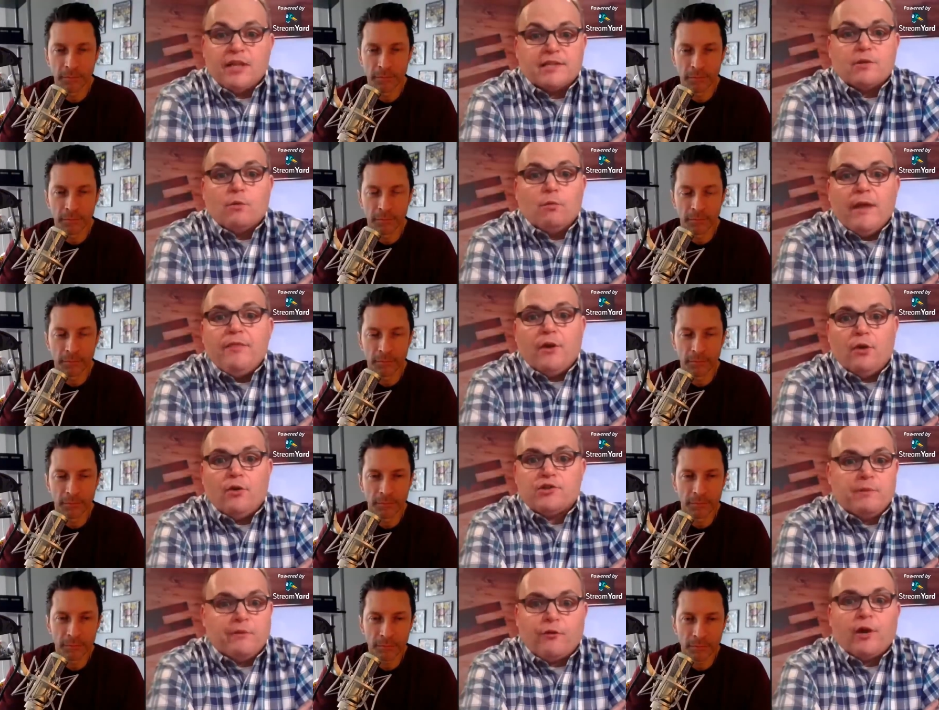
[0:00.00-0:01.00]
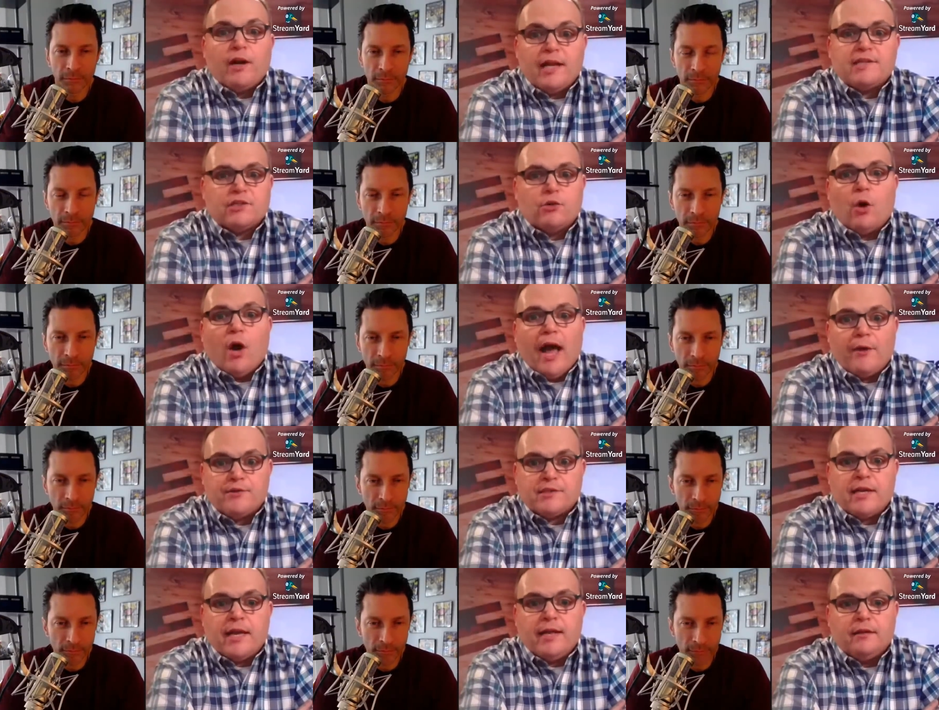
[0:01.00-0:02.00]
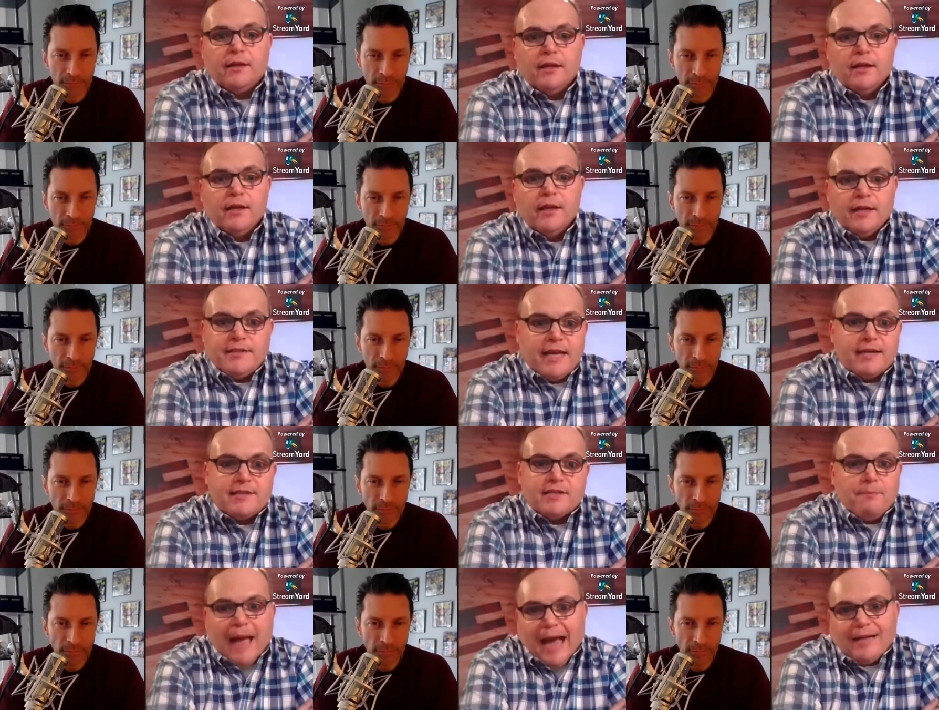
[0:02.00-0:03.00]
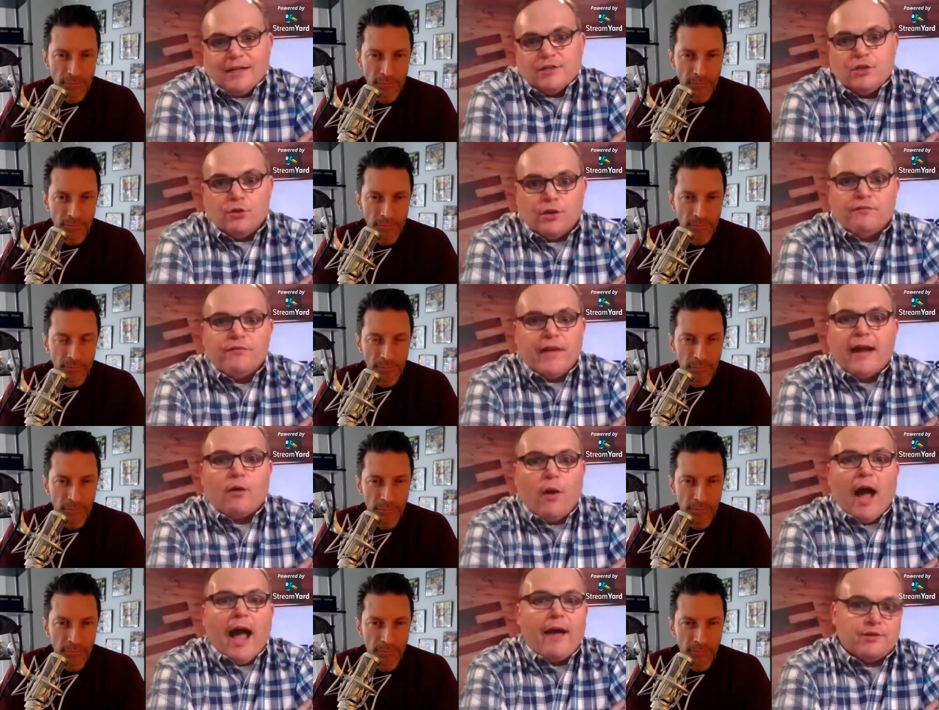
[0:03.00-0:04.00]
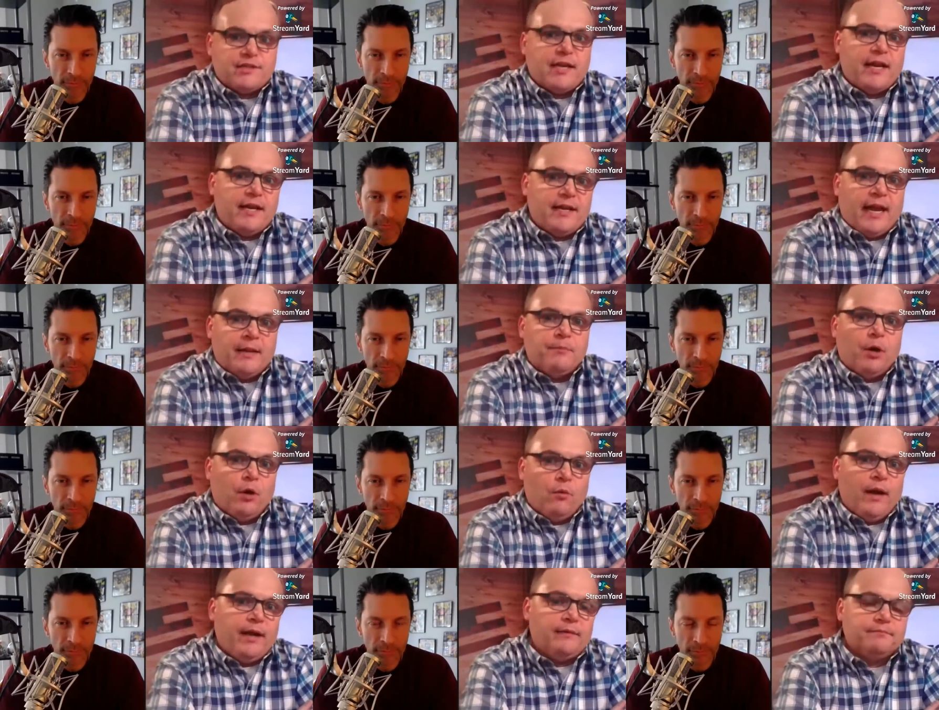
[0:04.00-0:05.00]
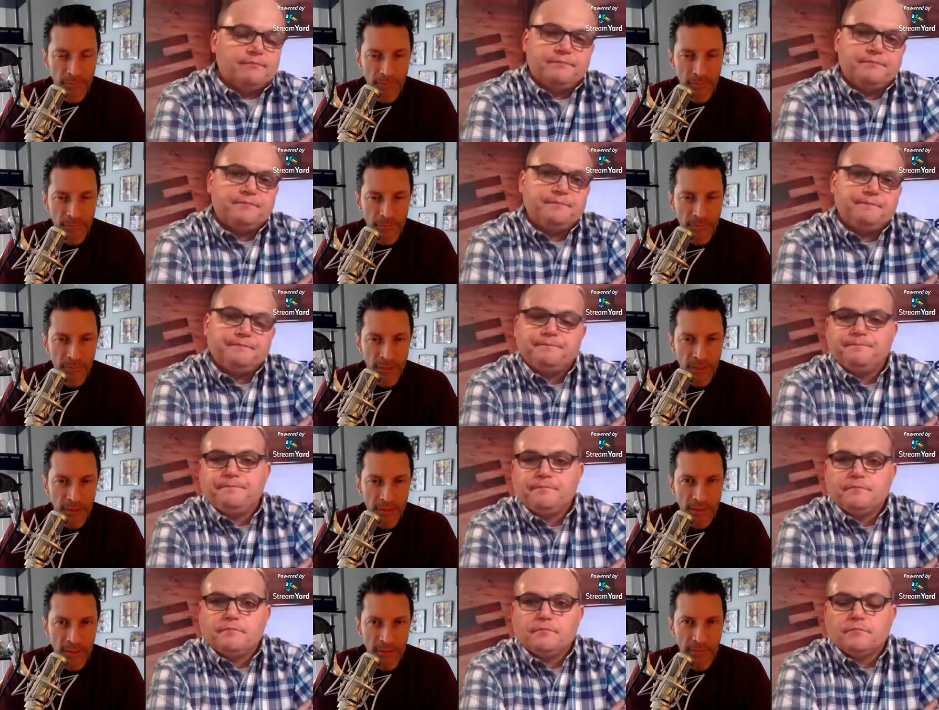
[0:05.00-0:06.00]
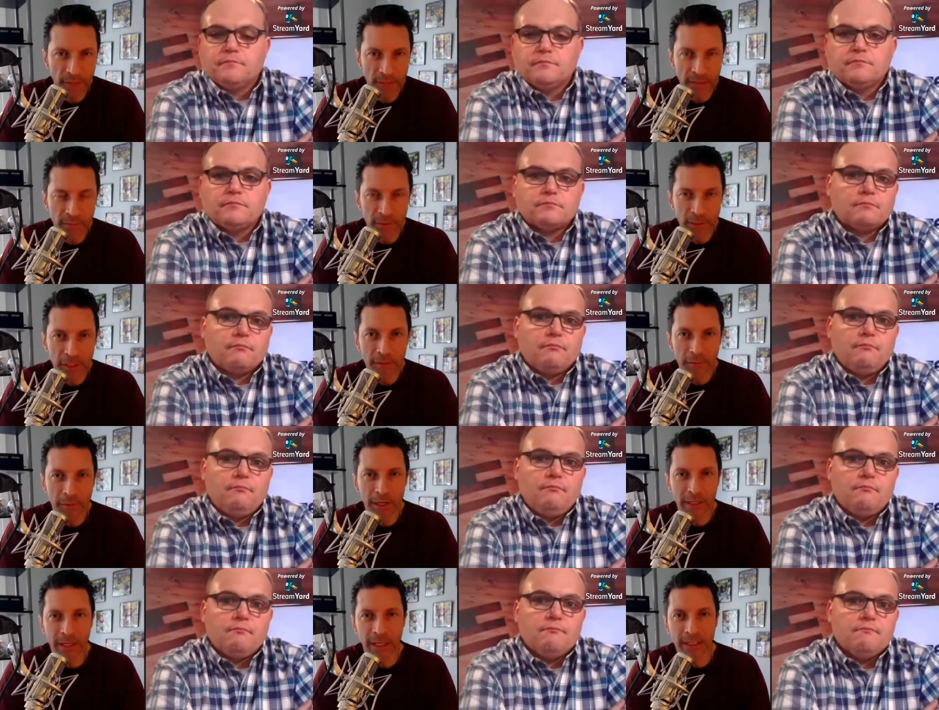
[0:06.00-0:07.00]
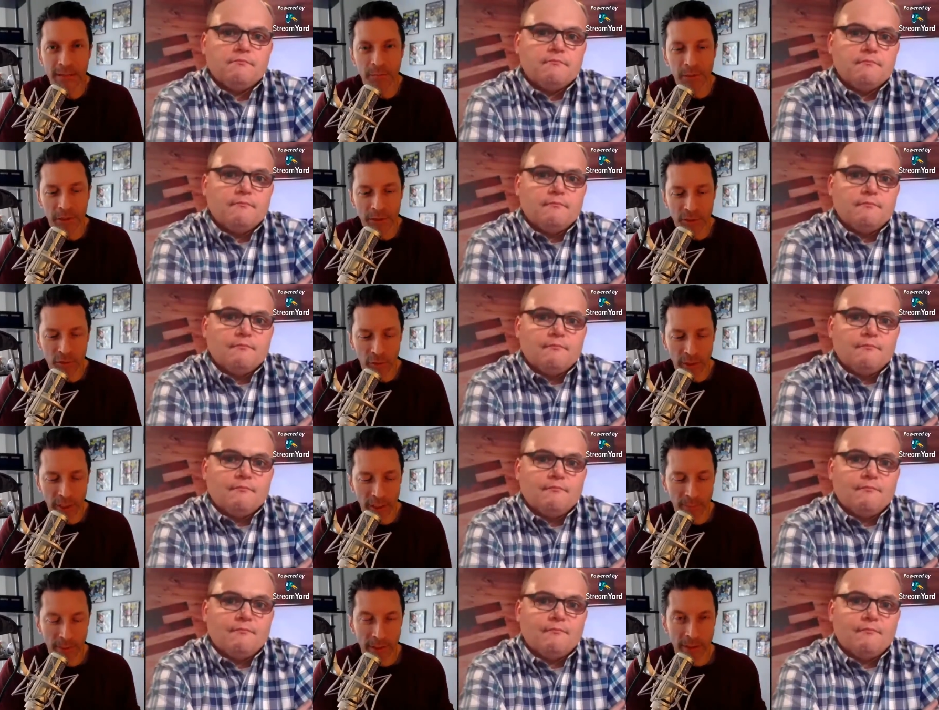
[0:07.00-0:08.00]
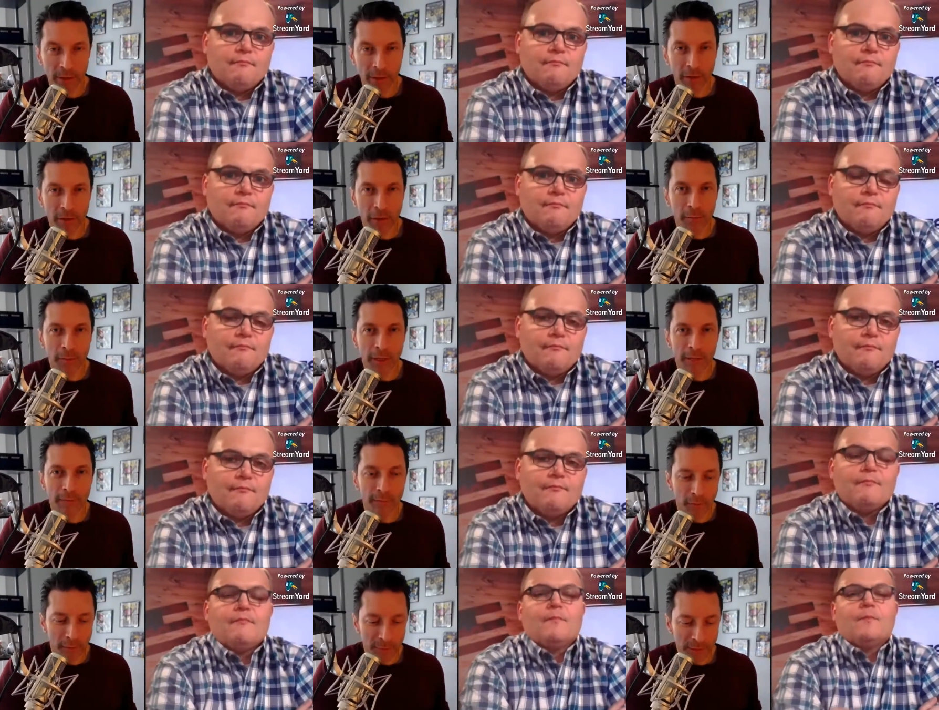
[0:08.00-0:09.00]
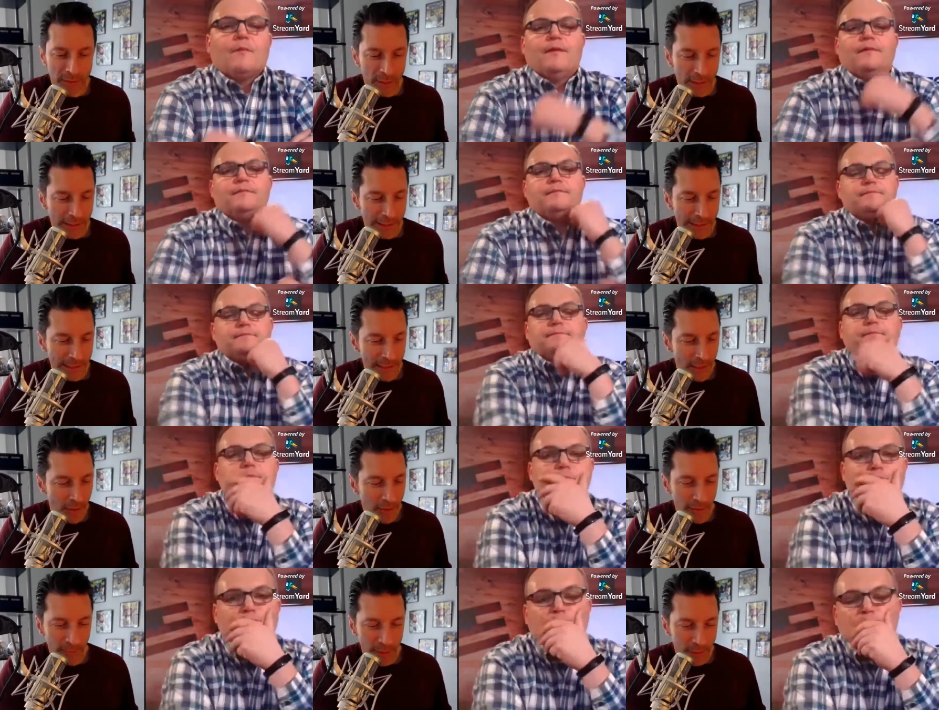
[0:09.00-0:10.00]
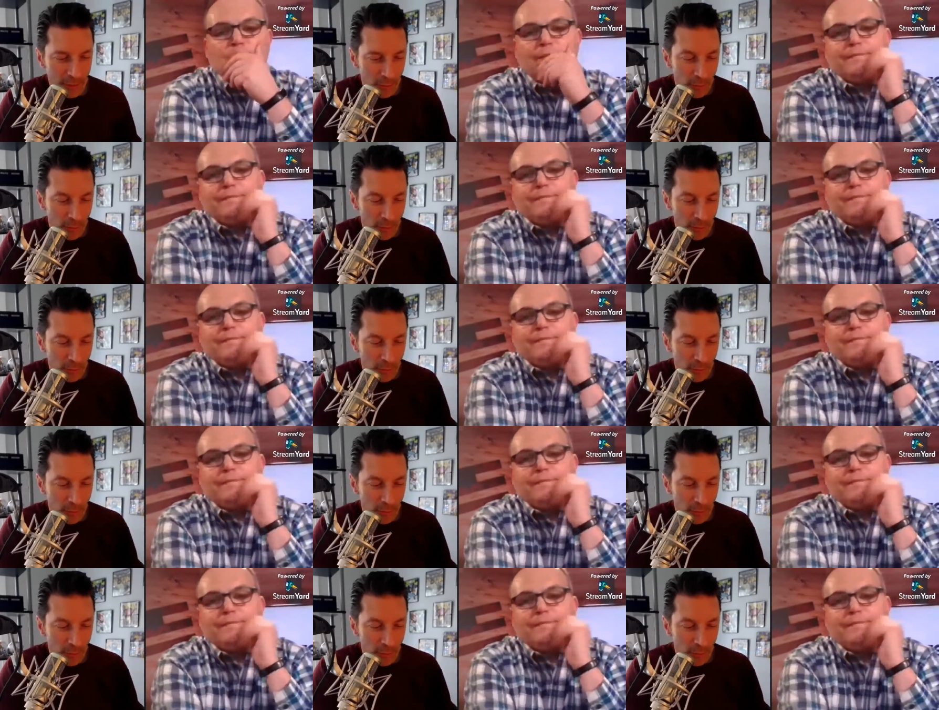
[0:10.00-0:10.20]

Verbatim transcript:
Speaker 1: and if it doesn't win those before it gets to Ohio State, it takes the magnitude of that Ohio State game away.
Speaker 2: Steve Days, Michigan Podcast. Please join him on the audio platforms that uh, all the major